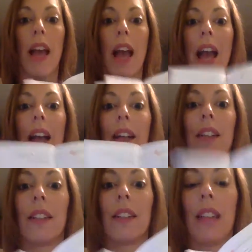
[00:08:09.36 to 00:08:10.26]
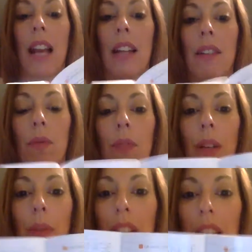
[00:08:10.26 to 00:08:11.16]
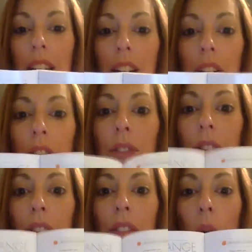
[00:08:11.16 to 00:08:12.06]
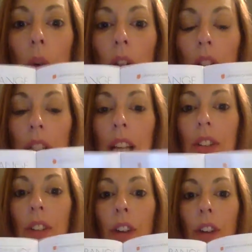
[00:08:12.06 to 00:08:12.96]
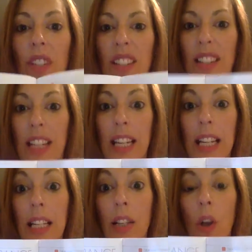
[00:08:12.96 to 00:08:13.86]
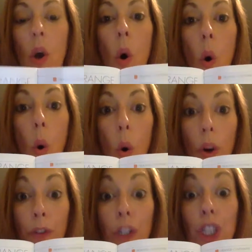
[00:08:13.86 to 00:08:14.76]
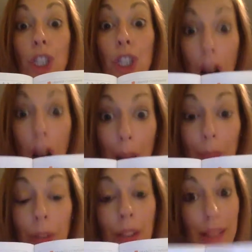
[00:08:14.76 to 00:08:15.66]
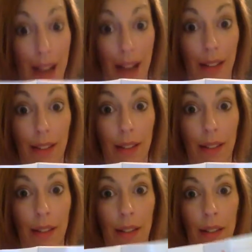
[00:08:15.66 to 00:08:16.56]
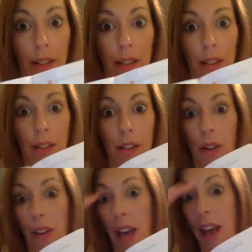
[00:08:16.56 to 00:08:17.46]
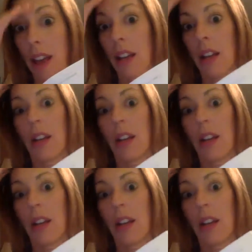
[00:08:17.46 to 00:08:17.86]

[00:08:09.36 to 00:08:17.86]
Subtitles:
And then, like we said here, these orange containers are for seeds or for chopped nuts. Okay?